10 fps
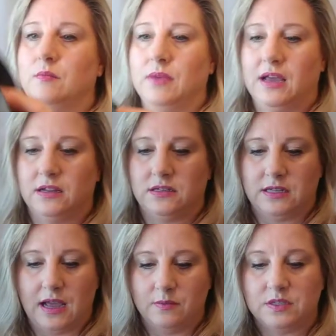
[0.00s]
But
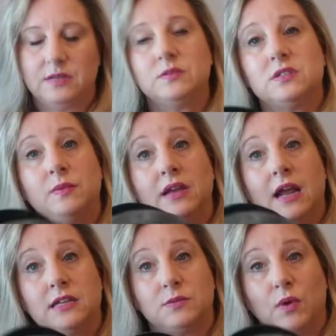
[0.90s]
um, it seems to be a
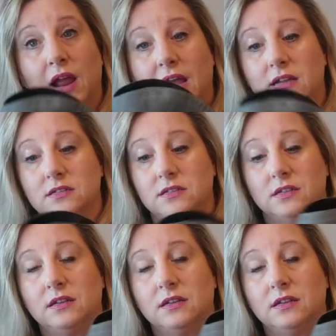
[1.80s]
nice brand.